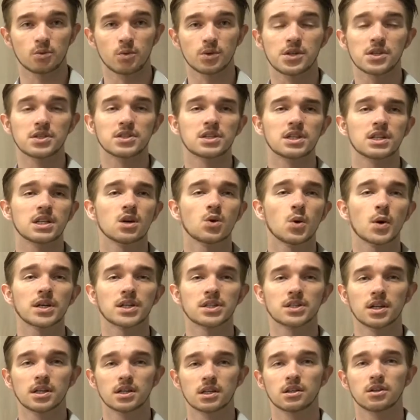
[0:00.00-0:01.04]
with the
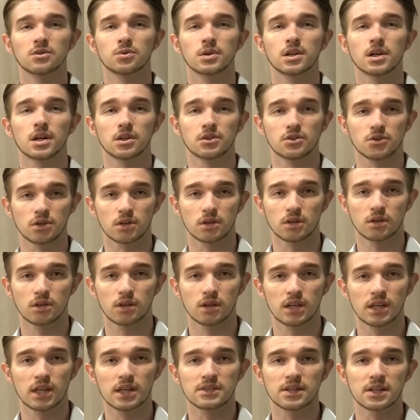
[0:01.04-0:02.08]

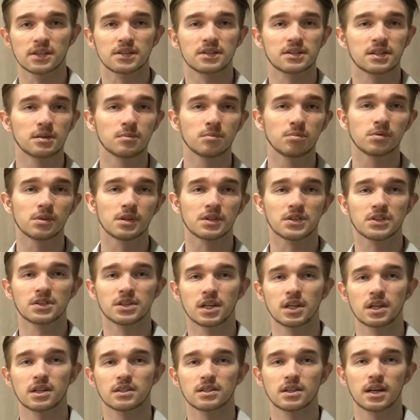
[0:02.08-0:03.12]
TOS9300 is as simple as
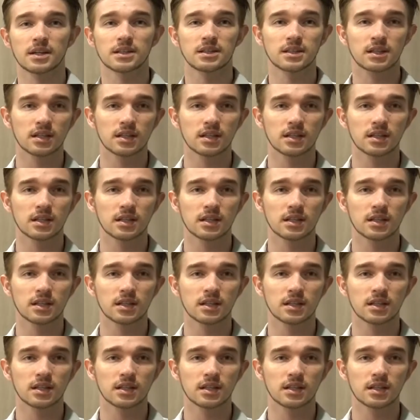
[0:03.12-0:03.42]
setting test